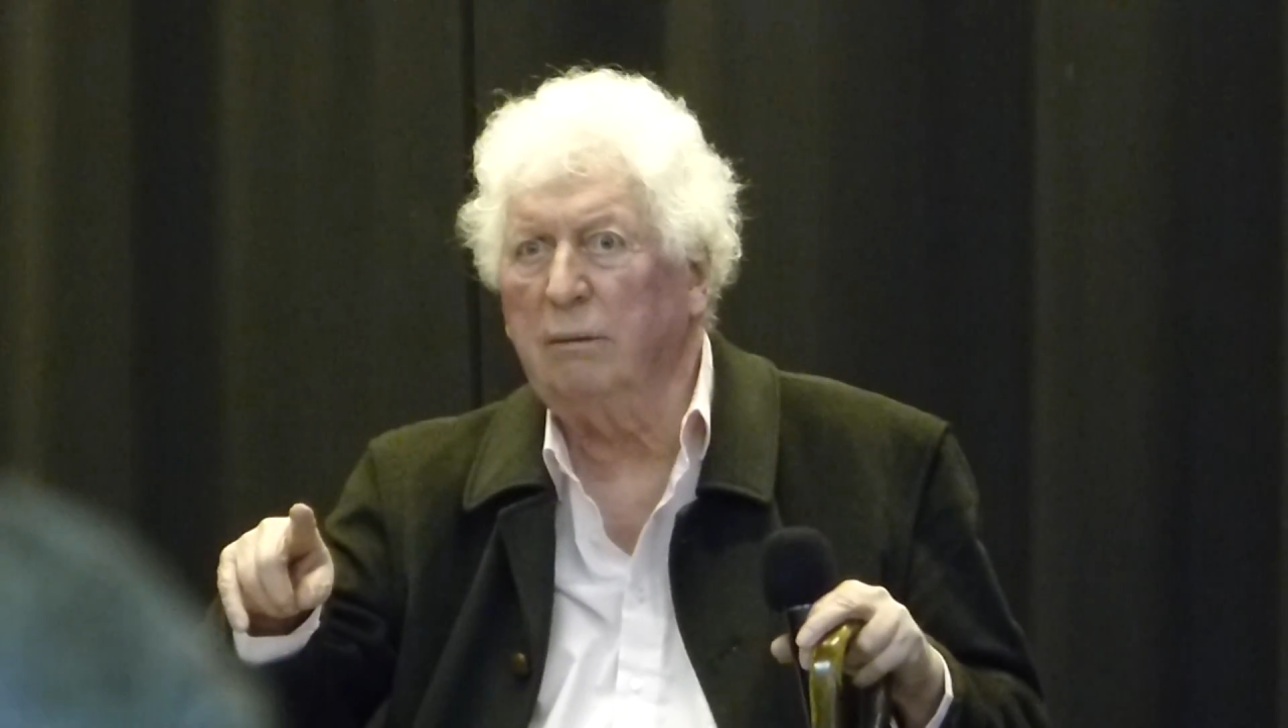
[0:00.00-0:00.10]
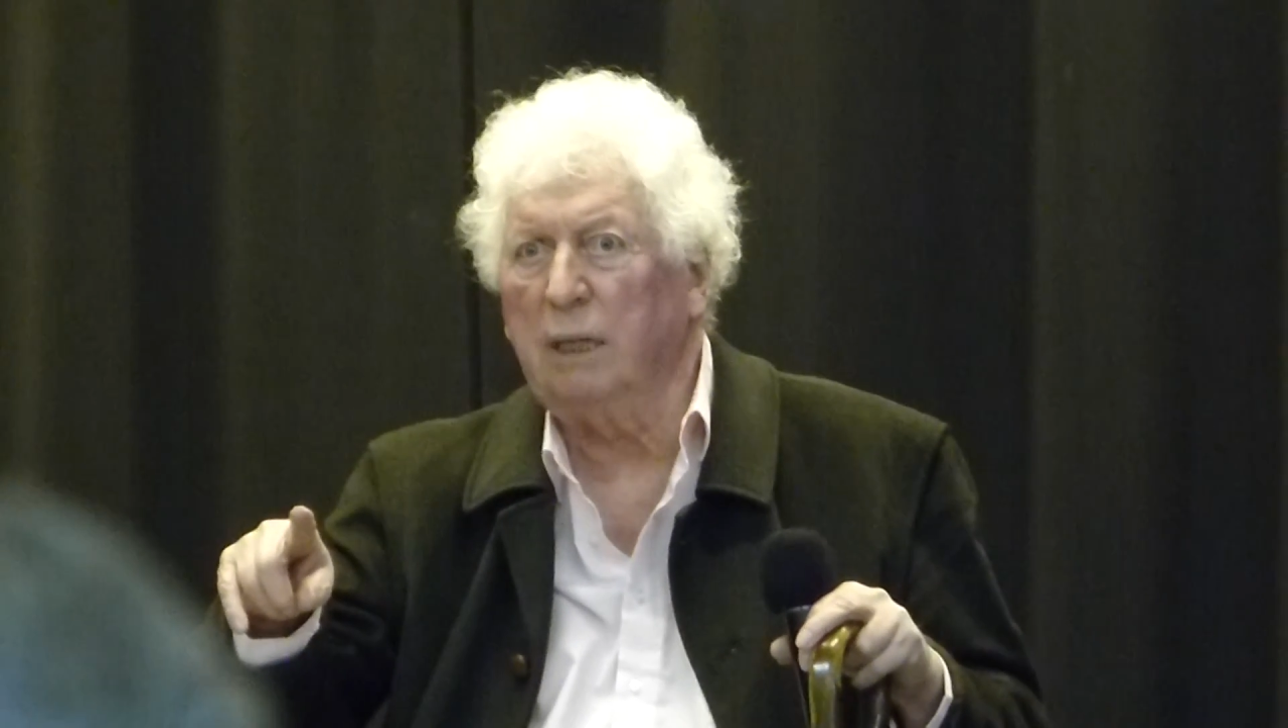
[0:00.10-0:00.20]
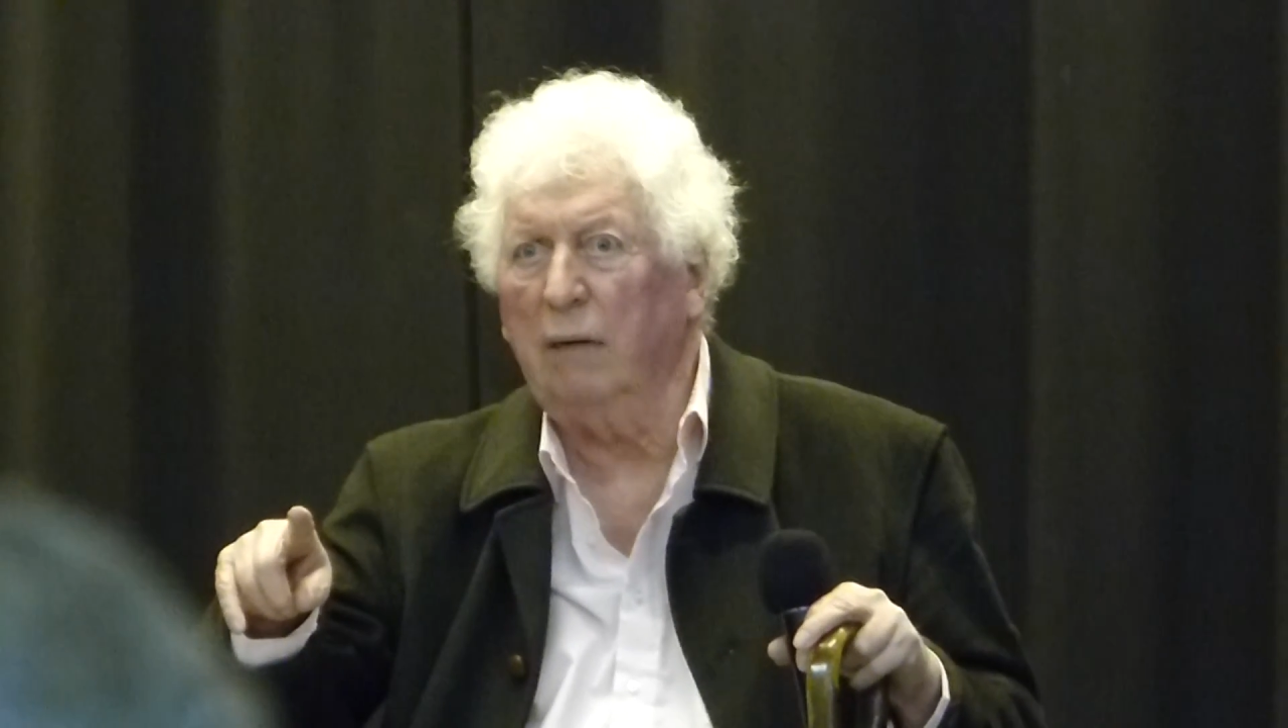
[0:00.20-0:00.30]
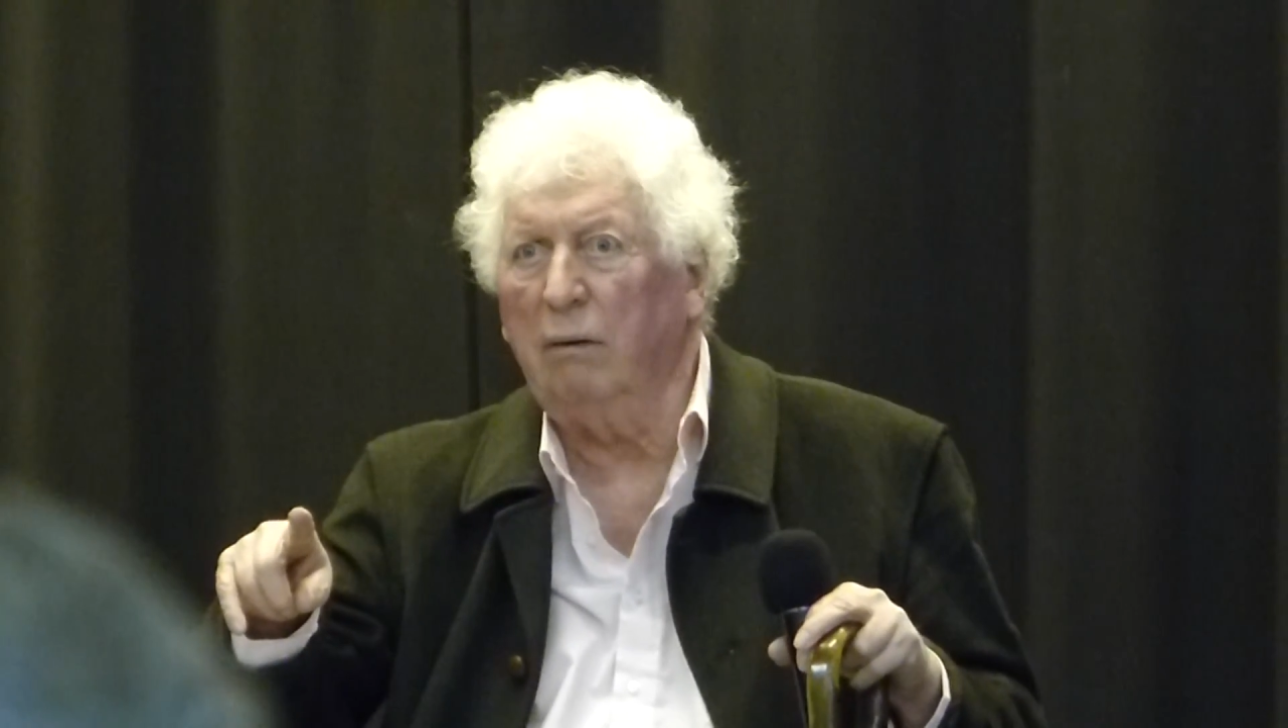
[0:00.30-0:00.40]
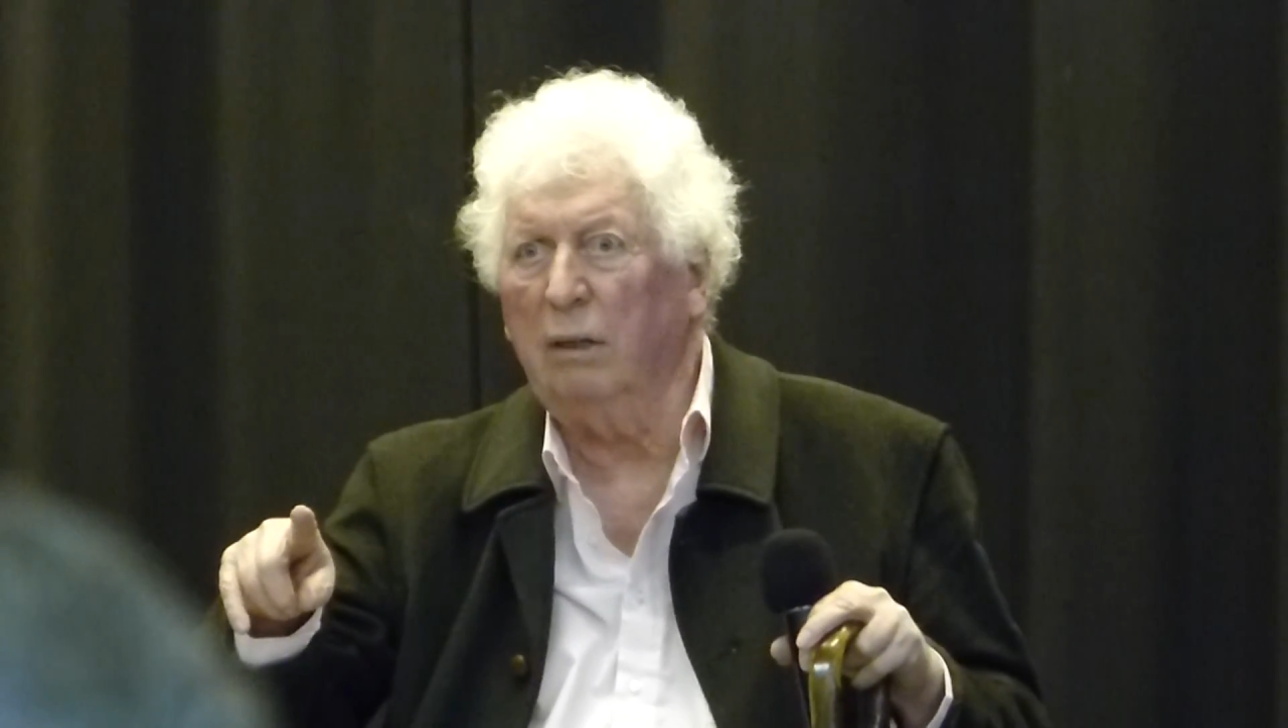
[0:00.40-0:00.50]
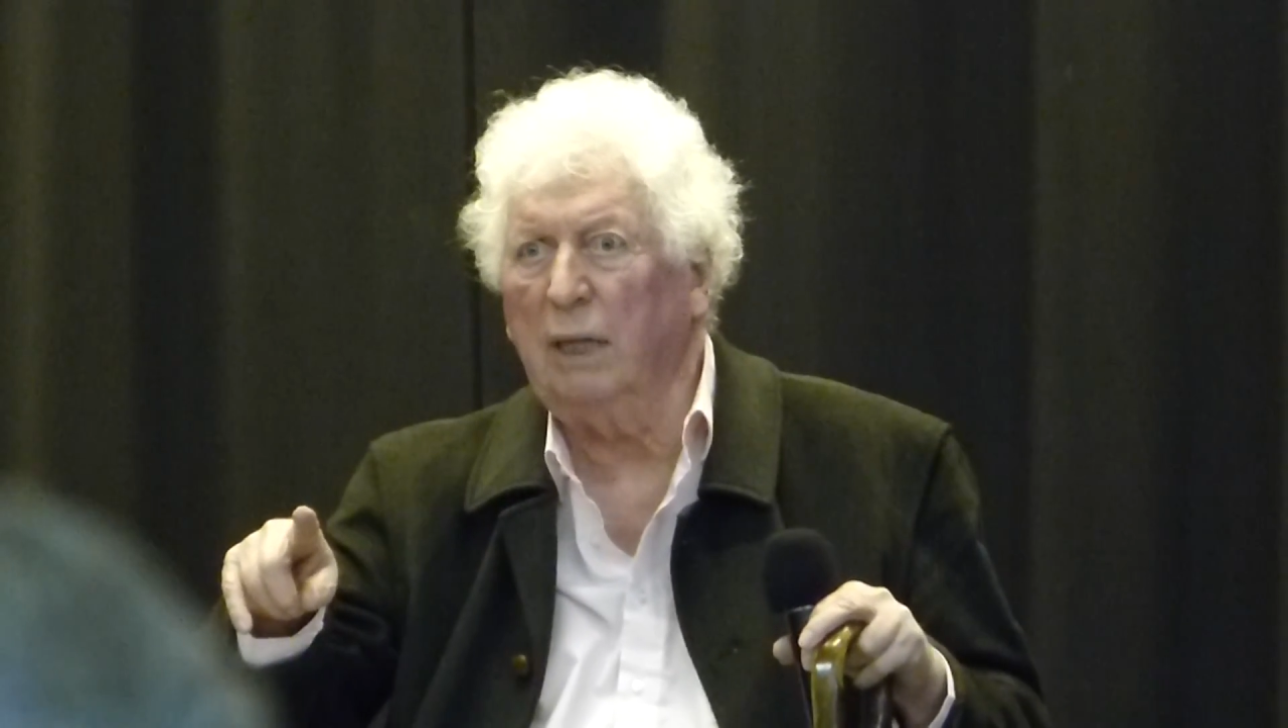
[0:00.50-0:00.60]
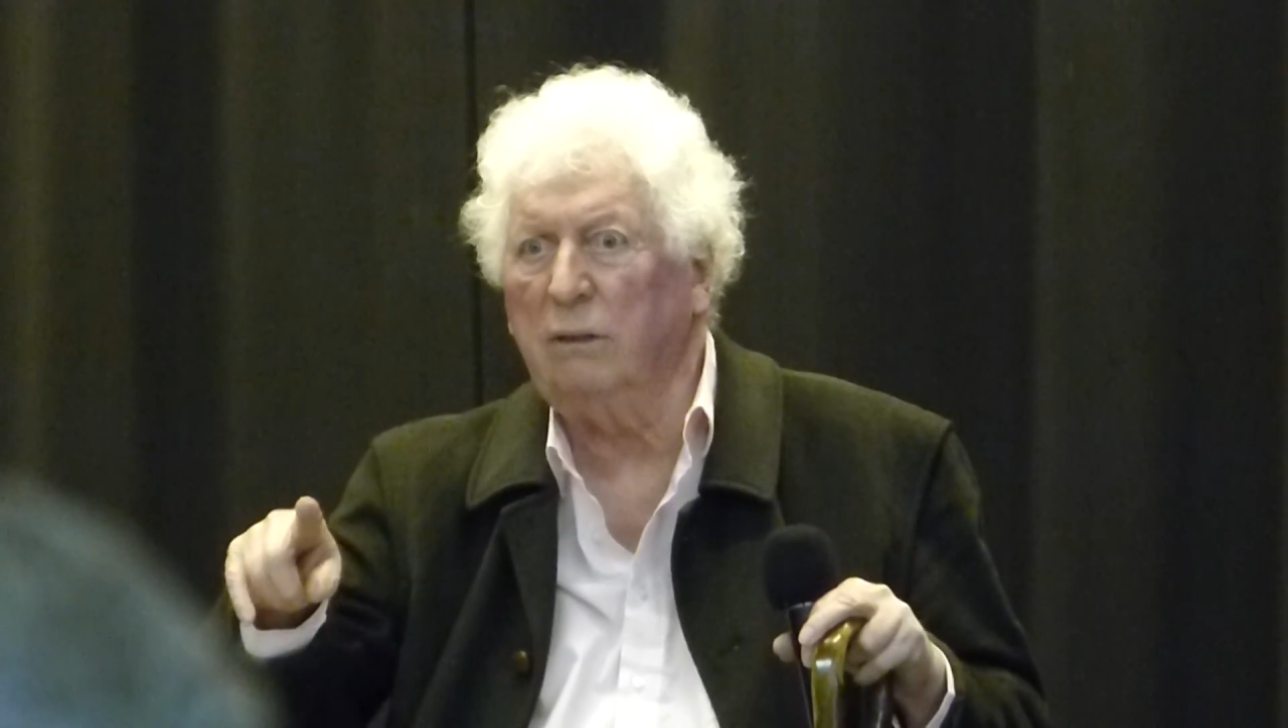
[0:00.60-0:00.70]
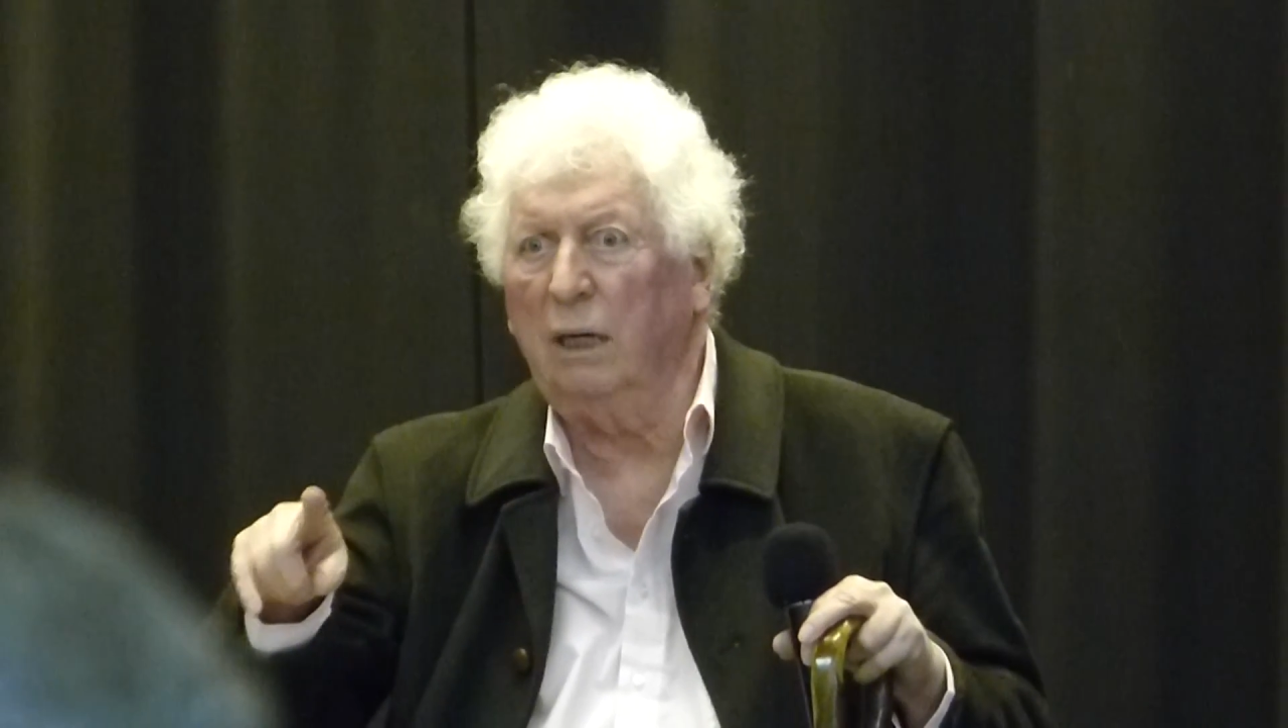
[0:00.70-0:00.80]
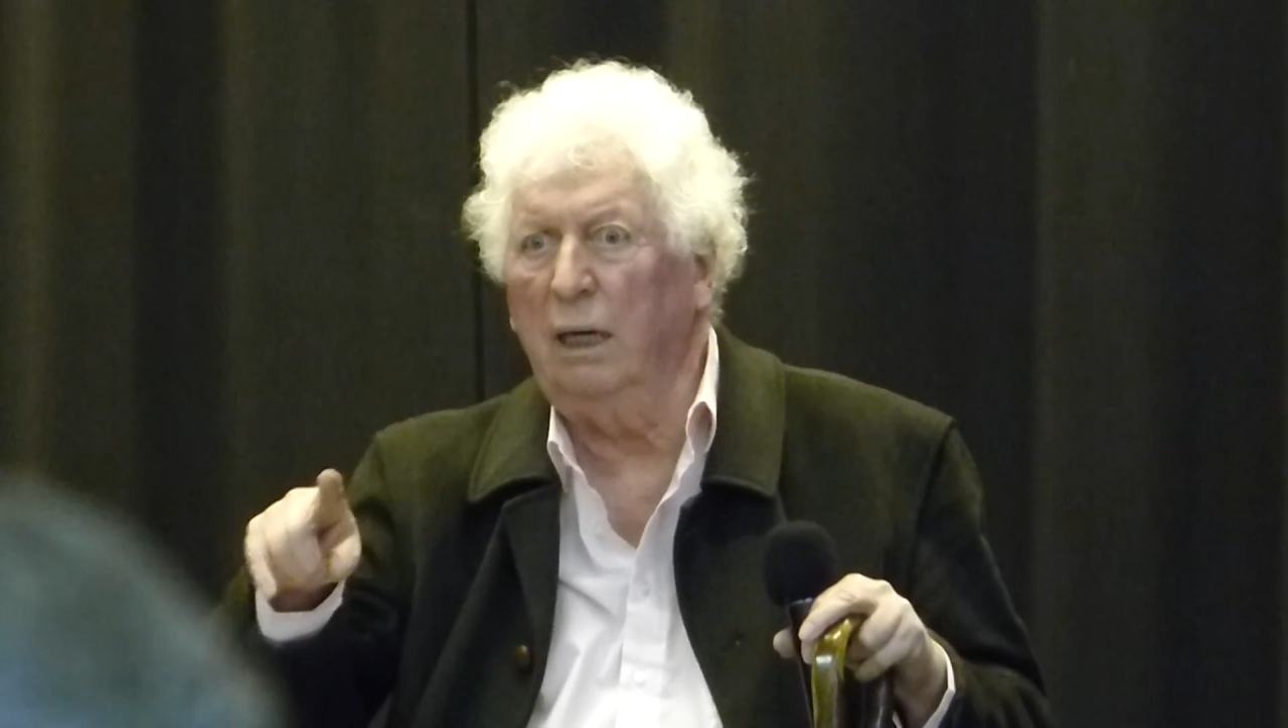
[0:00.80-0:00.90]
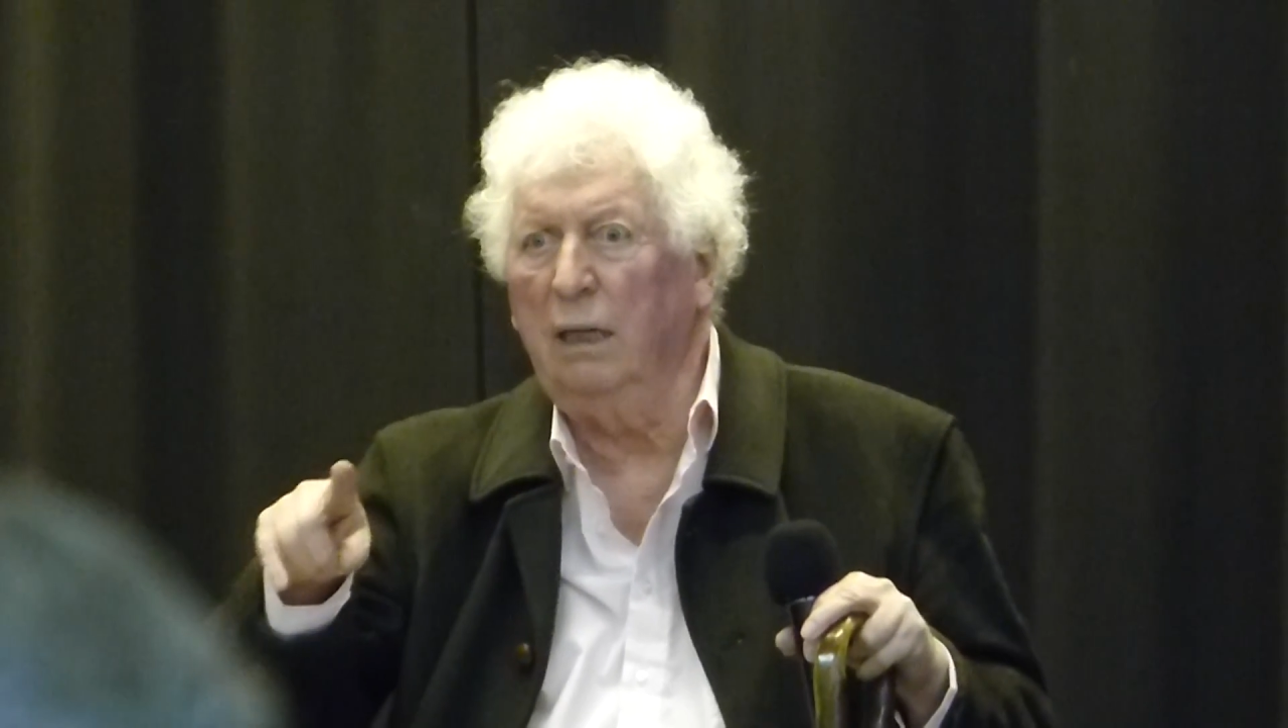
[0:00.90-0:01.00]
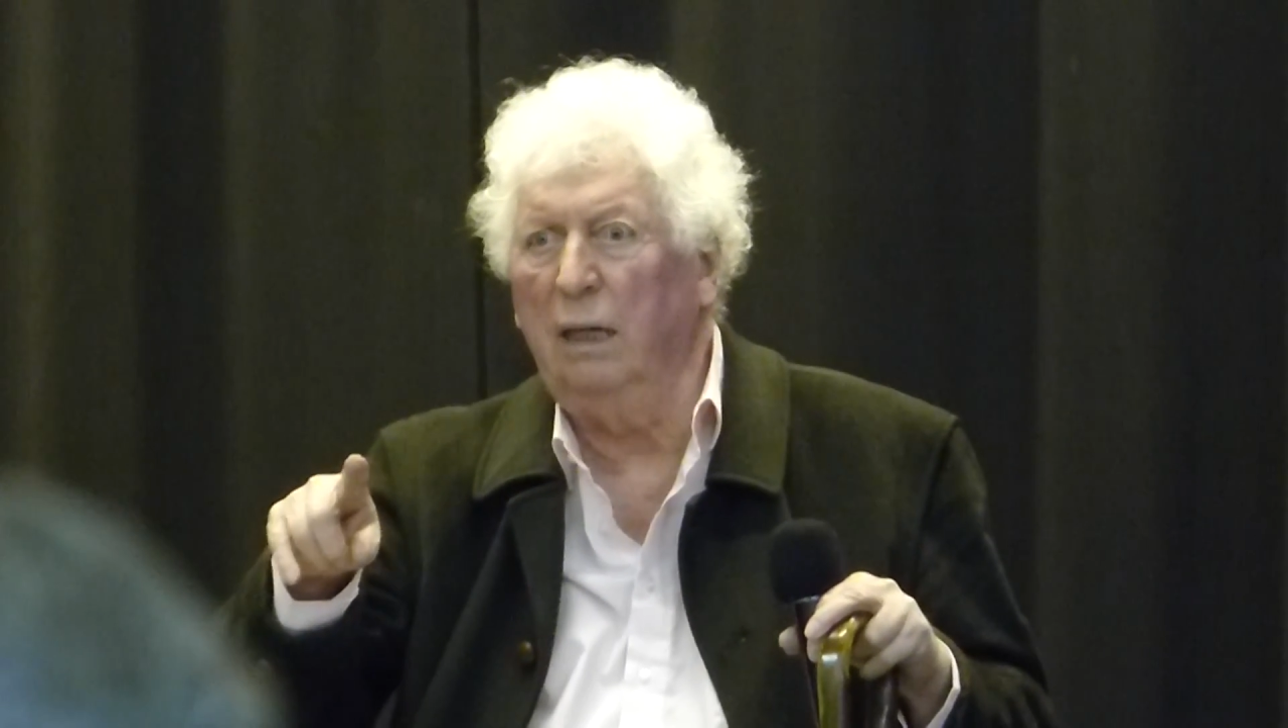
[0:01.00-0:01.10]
scale. That's right.